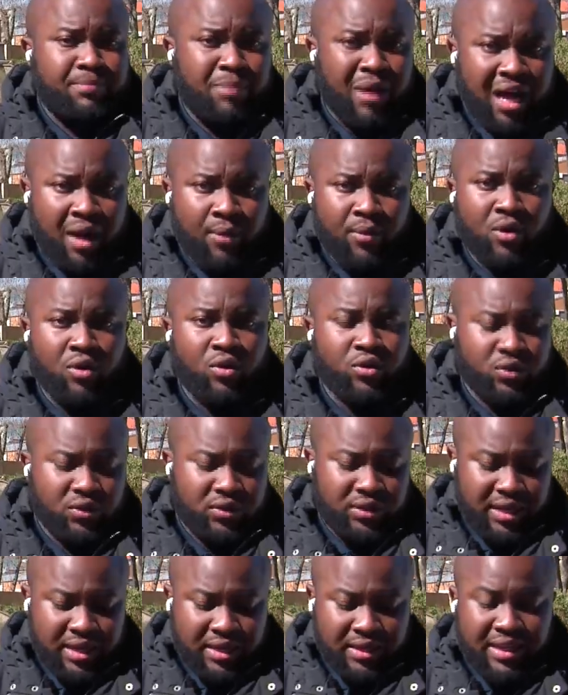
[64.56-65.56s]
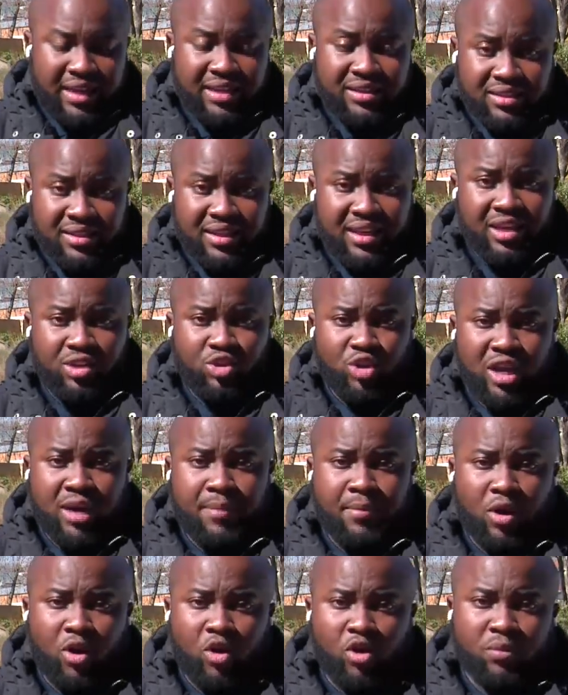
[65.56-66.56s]
Power also saying that they are
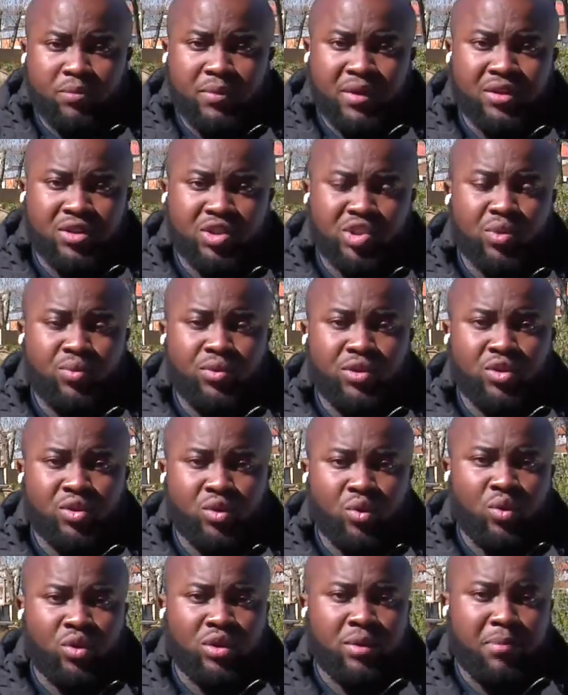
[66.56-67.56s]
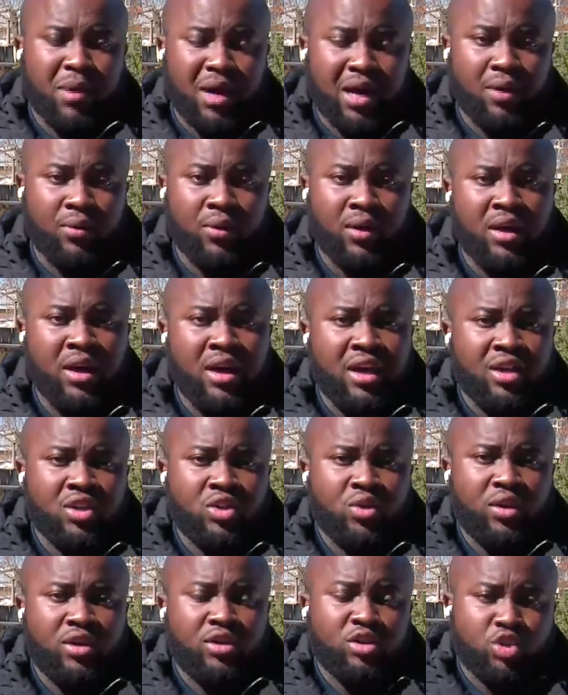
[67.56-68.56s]
trying by all means to restore the power
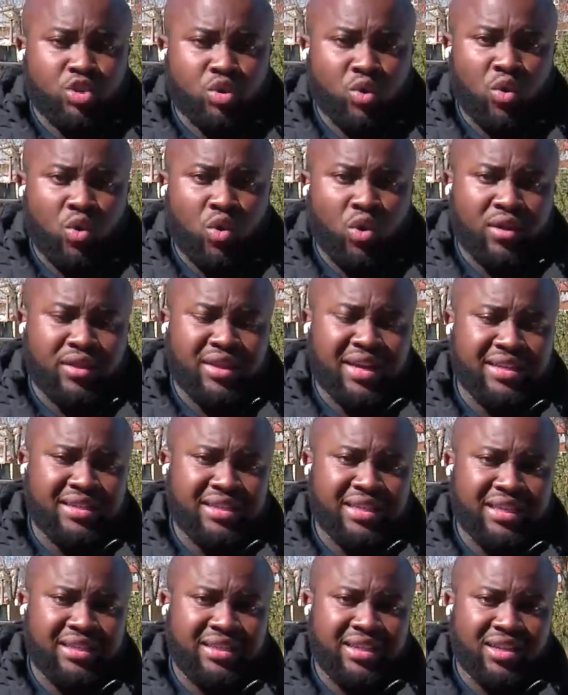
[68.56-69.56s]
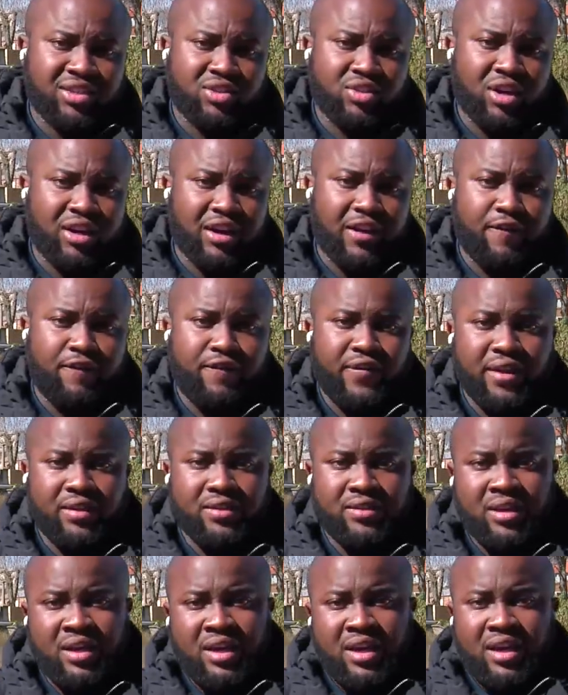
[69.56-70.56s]
to ensure that it does not
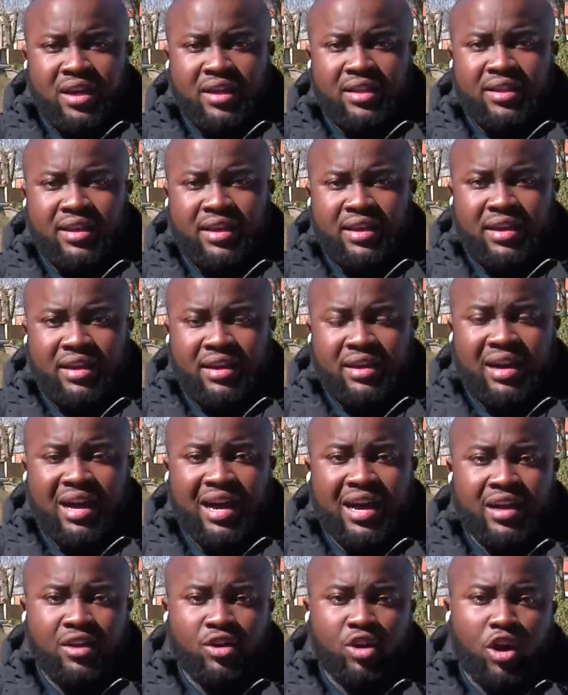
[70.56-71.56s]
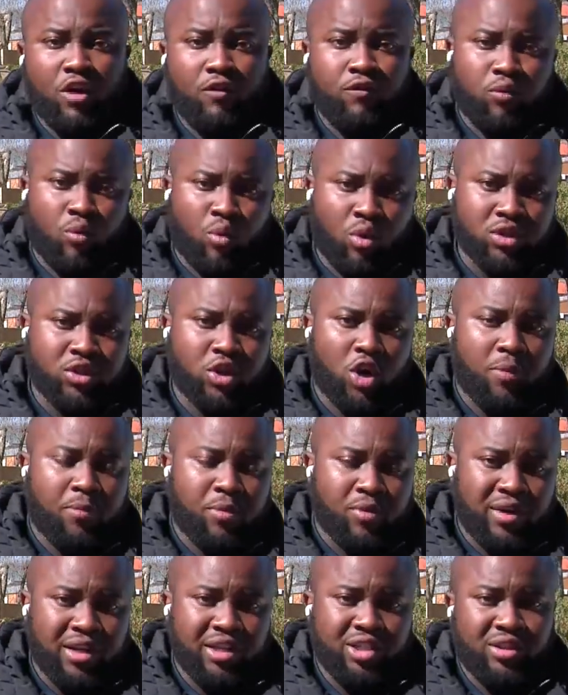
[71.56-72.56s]
affect the kind of water
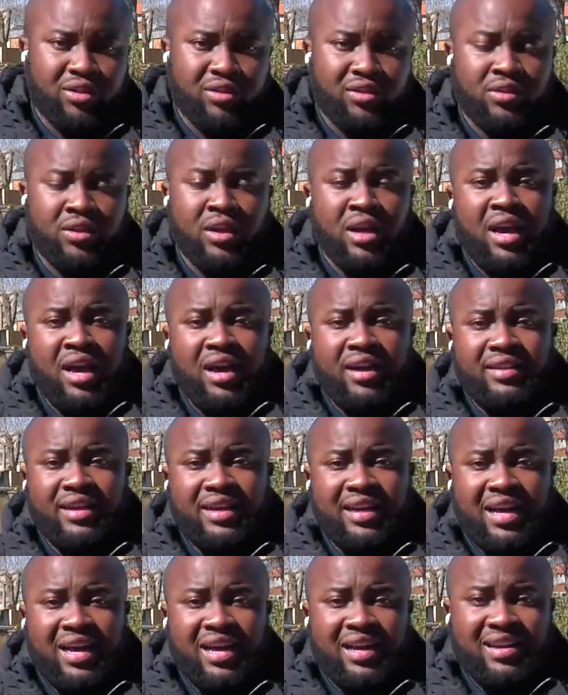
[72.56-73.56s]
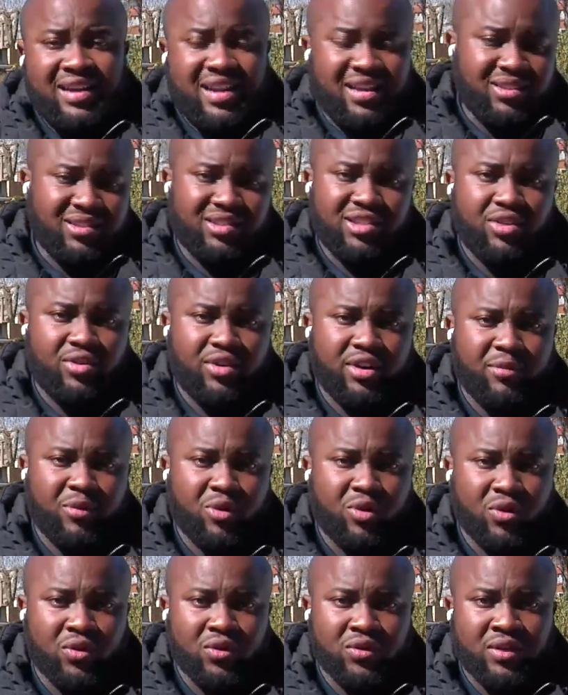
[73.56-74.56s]
operations that are necessary
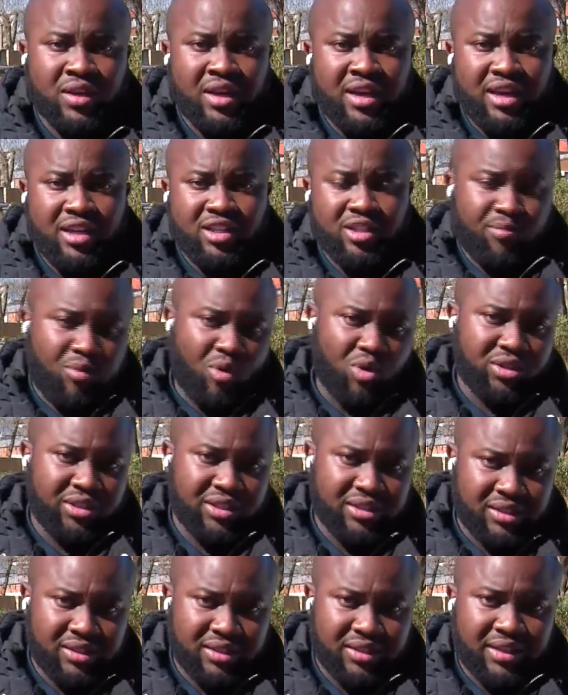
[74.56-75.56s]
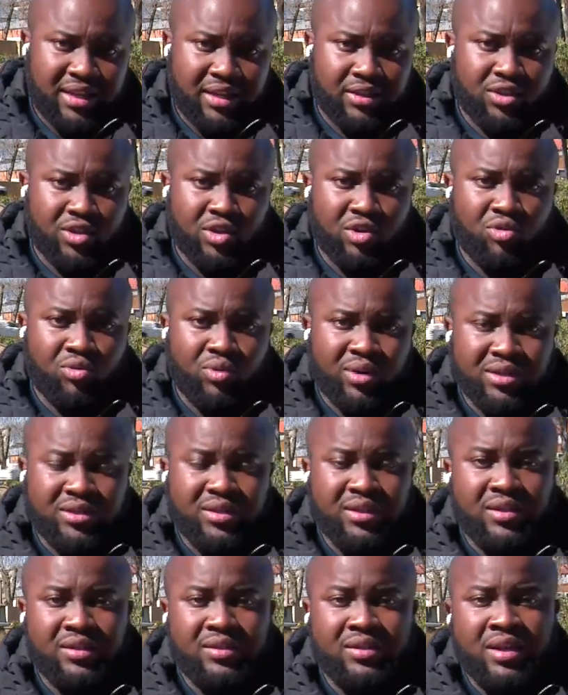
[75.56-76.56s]
because it's important that that you know
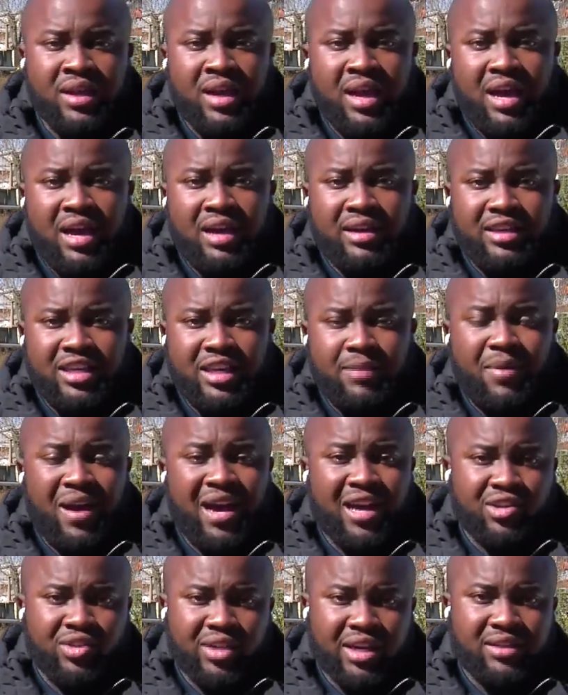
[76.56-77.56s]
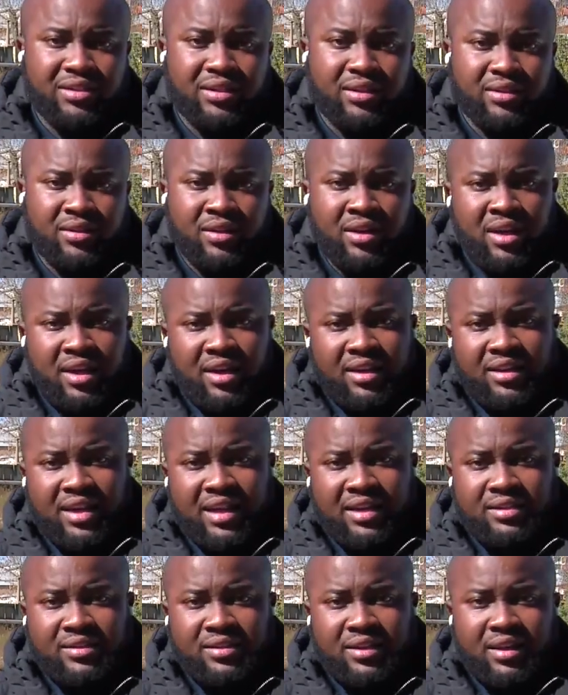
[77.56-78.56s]
residents uh, keep hydrated,
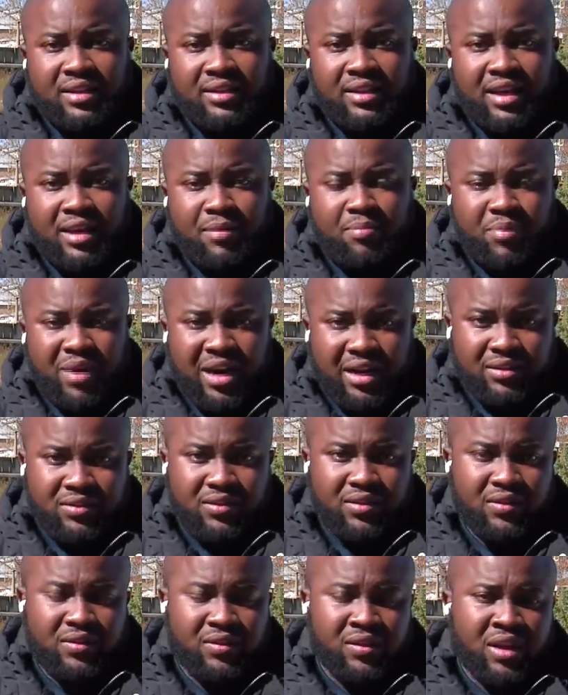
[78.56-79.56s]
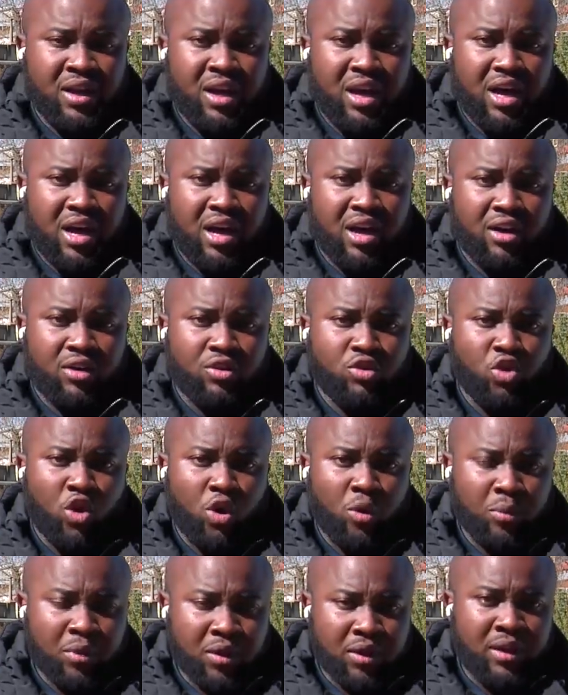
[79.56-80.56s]
that they practice uh,
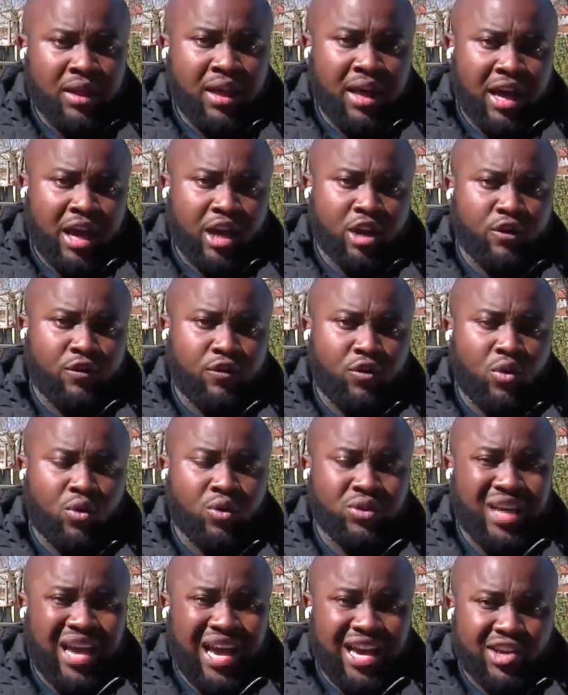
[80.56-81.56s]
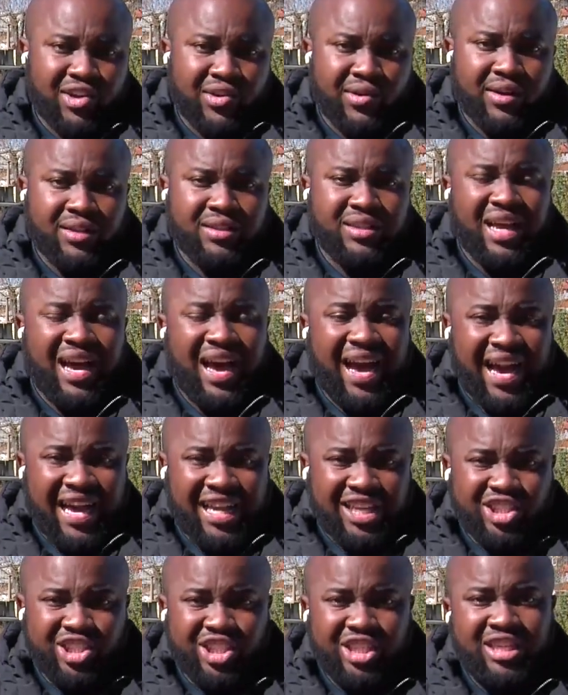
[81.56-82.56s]
normal and of course accurate
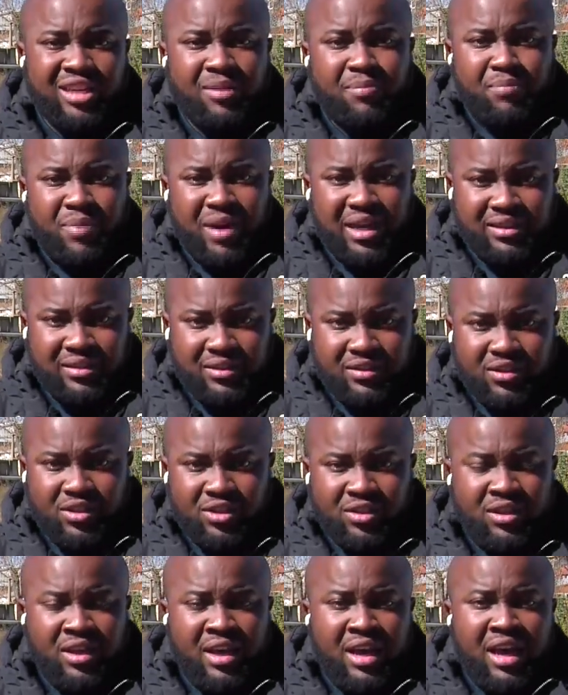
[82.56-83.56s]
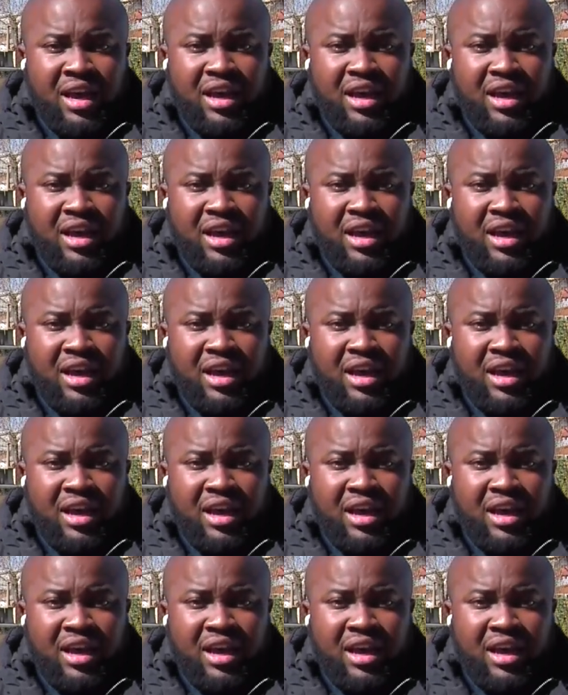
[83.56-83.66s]
hygiene practices.